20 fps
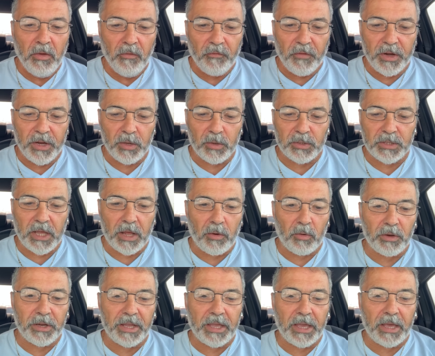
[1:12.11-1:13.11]
videos that
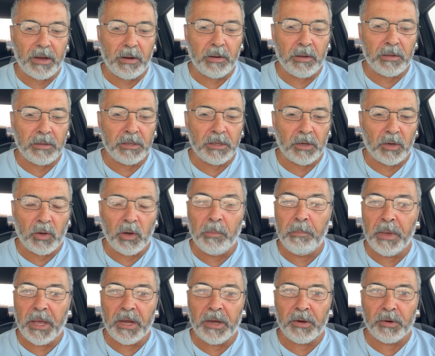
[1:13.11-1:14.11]
only get a you know a
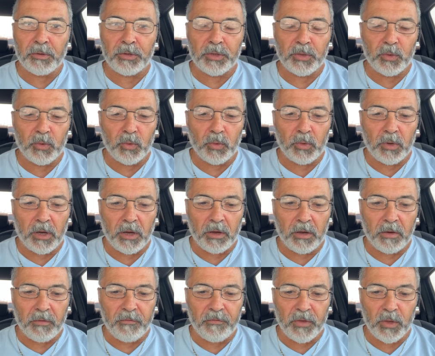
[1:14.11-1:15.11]
minute or two
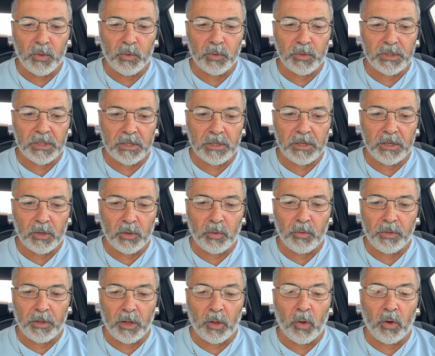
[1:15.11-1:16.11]
uh, views. You know,
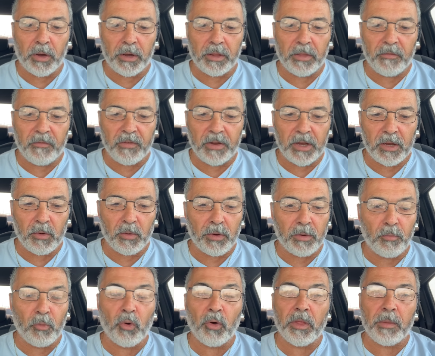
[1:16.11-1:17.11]
the longer the video and the
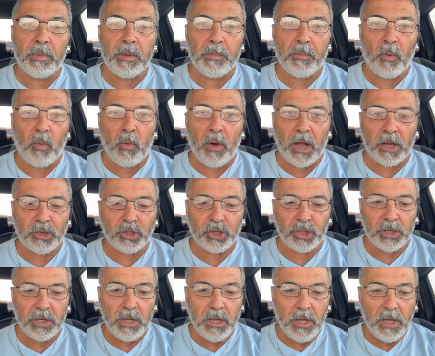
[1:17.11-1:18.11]
more the people watch,
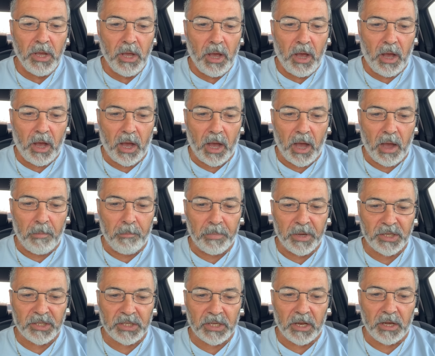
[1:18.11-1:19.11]
um,
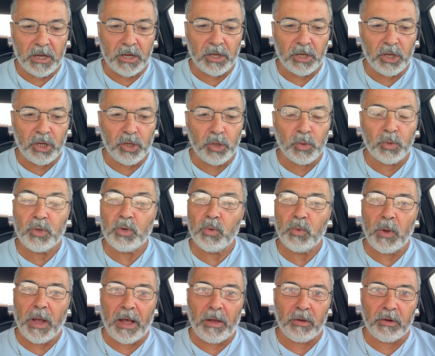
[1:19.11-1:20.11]
it's sending the
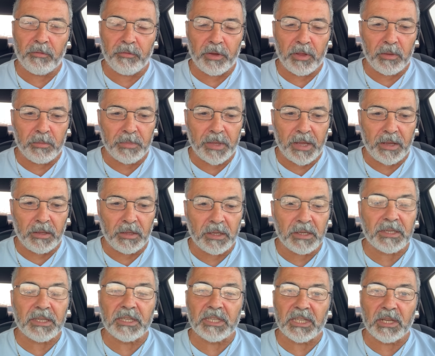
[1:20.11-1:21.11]
YouTube algorithm that
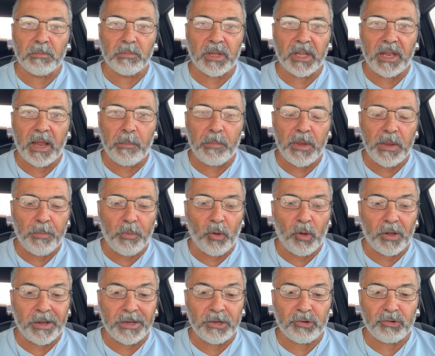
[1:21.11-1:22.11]
this is something that people
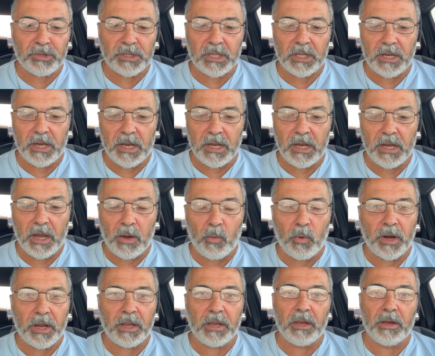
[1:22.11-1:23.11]
are interested in and they
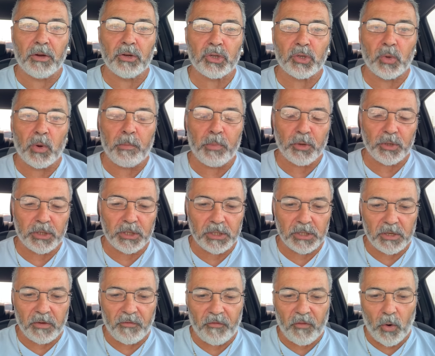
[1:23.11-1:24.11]
want to hear, so it
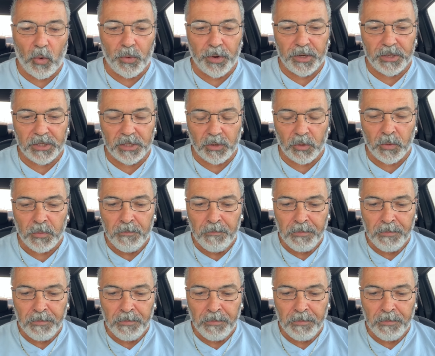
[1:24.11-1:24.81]
pushes it forward. So